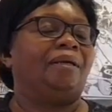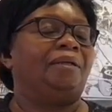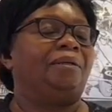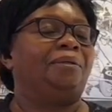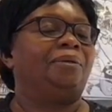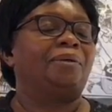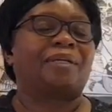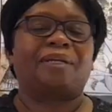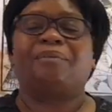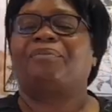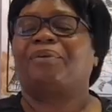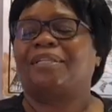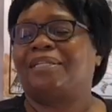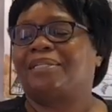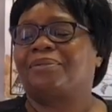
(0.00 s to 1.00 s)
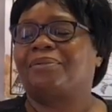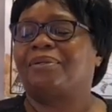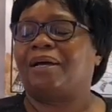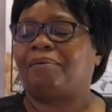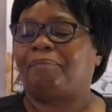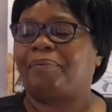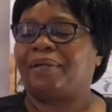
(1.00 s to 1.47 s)
looking for the soon
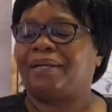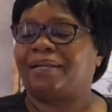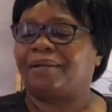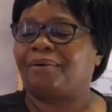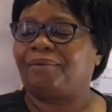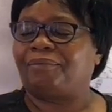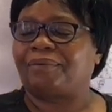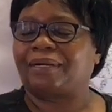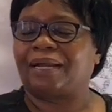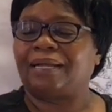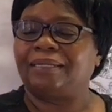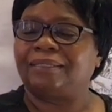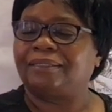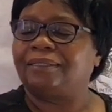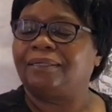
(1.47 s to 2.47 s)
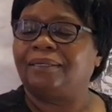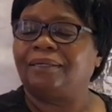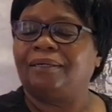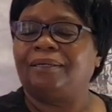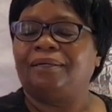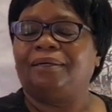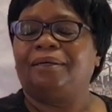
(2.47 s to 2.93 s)
appearing of Christ,
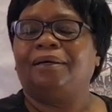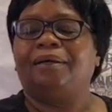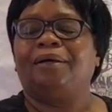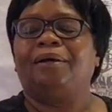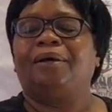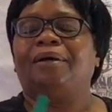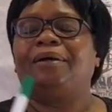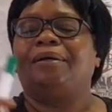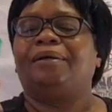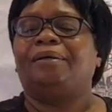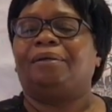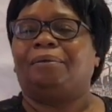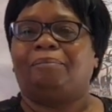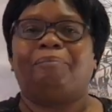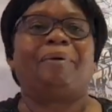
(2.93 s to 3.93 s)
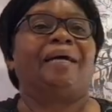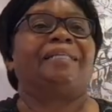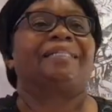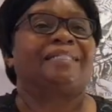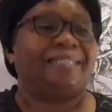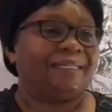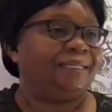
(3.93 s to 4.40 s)
but
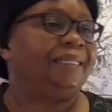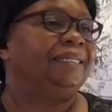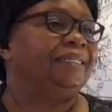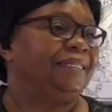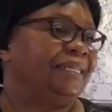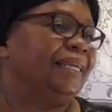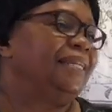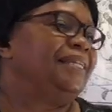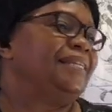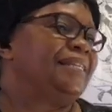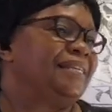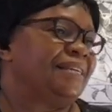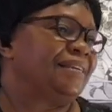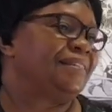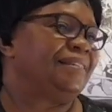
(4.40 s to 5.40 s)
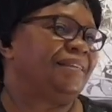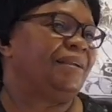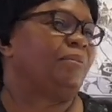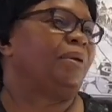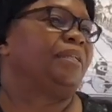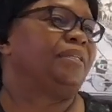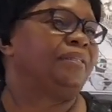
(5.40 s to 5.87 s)
still eating anything they
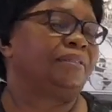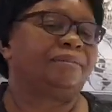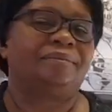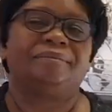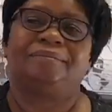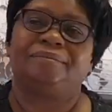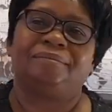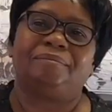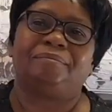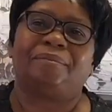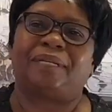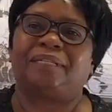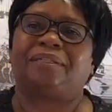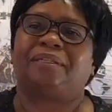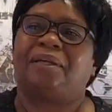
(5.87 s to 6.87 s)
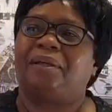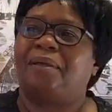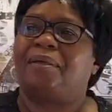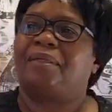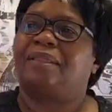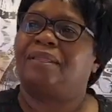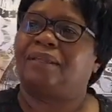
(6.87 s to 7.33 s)
want. But
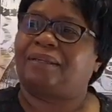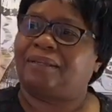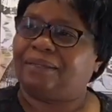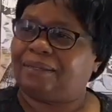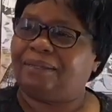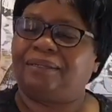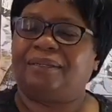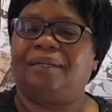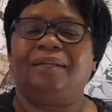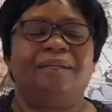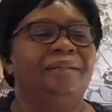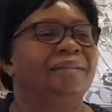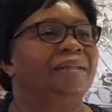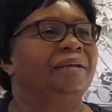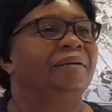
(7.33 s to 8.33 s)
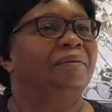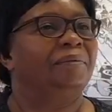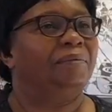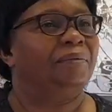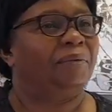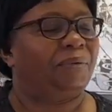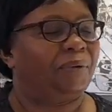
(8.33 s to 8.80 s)
the
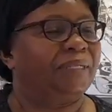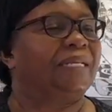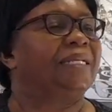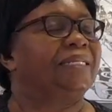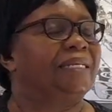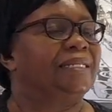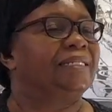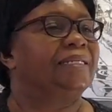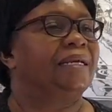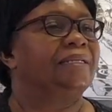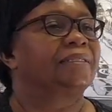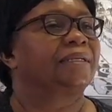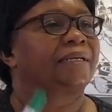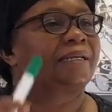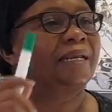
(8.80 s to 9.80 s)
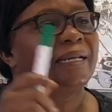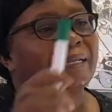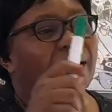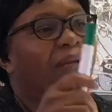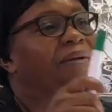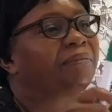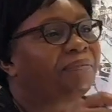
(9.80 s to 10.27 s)
quotation says
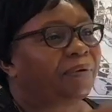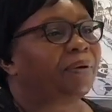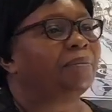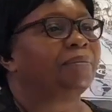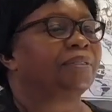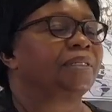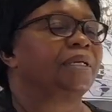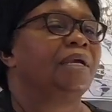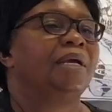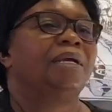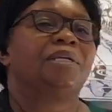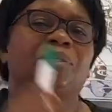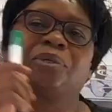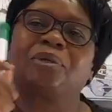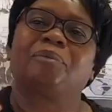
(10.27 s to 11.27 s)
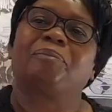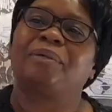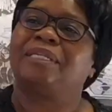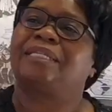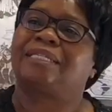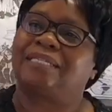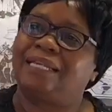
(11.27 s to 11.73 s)
greater reforms should
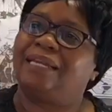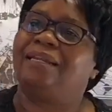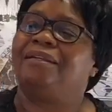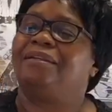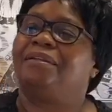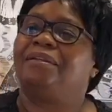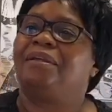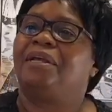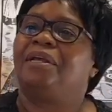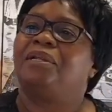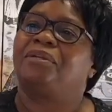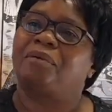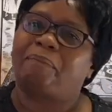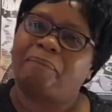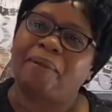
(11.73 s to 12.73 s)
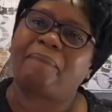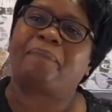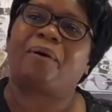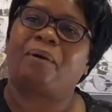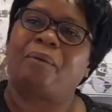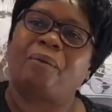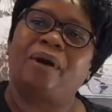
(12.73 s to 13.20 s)
be seen to
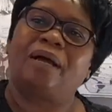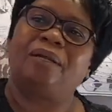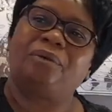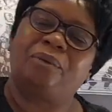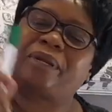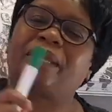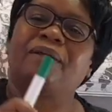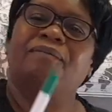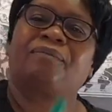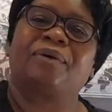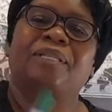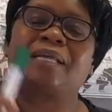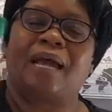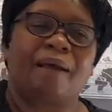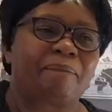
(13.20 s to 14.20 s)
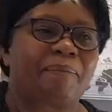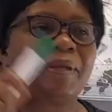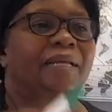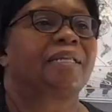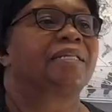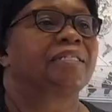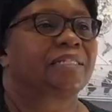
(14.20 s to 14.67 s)
people who are looking for the
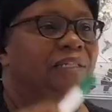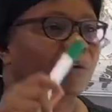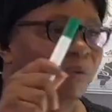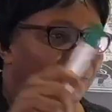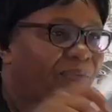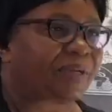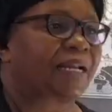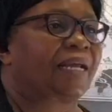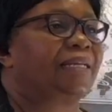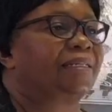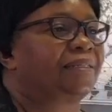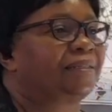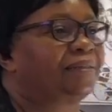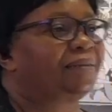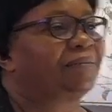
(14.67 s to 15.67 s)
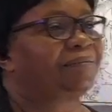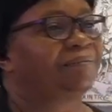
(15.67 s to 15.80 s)
appearance of Christ.